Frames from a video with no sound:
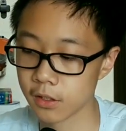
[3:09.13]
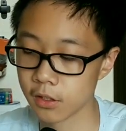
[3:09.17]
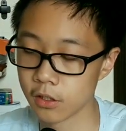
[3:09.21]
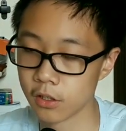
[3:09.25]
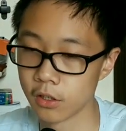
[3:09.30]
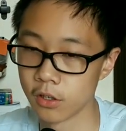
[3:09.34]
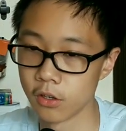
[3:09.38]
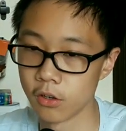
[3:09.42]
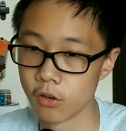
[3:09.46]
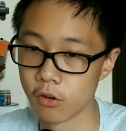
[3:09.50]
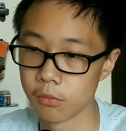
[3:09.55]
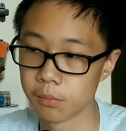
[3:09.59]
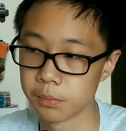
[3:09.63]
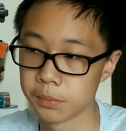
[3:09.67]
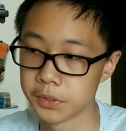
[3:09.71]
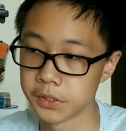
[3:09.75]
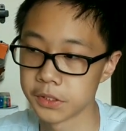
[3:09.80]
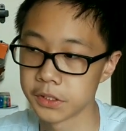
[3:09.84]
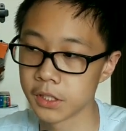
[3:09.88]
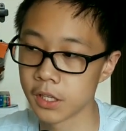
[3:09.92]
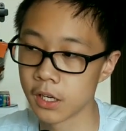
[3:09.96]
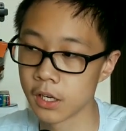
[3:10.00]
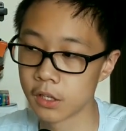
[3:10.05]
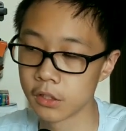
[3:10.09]
uh,
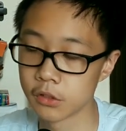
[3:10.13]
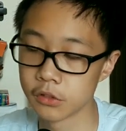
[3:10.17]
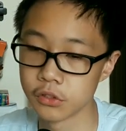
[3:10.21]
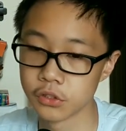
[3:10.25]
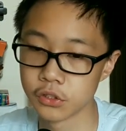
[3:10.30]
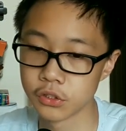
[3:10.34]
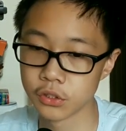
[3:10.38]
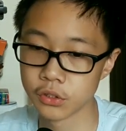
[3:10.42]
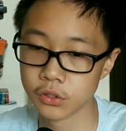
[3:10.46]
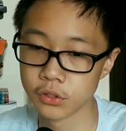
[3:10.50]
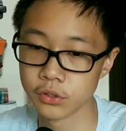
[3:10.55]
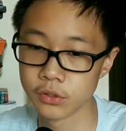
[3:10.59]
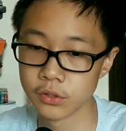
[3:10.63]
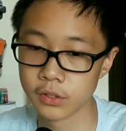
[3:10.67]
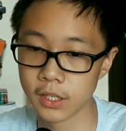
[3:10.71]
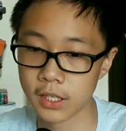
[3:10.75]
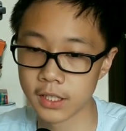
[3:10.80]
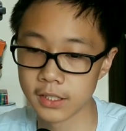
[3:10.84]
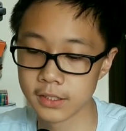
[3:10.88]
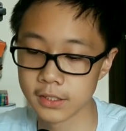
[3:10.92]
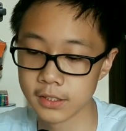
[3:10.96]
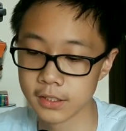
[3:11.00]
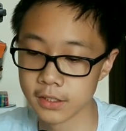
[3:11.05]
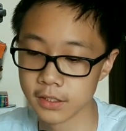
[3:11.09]
open to show you
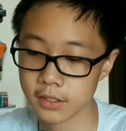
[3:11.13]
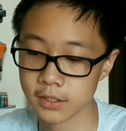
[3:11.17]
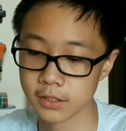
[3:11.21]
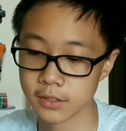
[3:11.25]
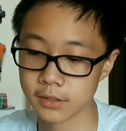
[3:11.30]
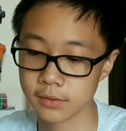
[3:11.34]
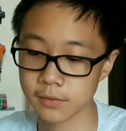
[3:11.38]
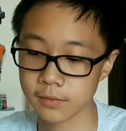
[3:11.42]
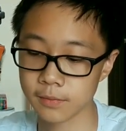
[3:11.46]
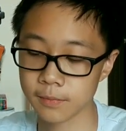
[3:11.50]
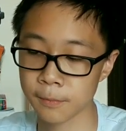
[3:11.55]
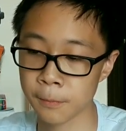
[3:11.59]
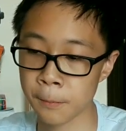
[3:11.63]
guys the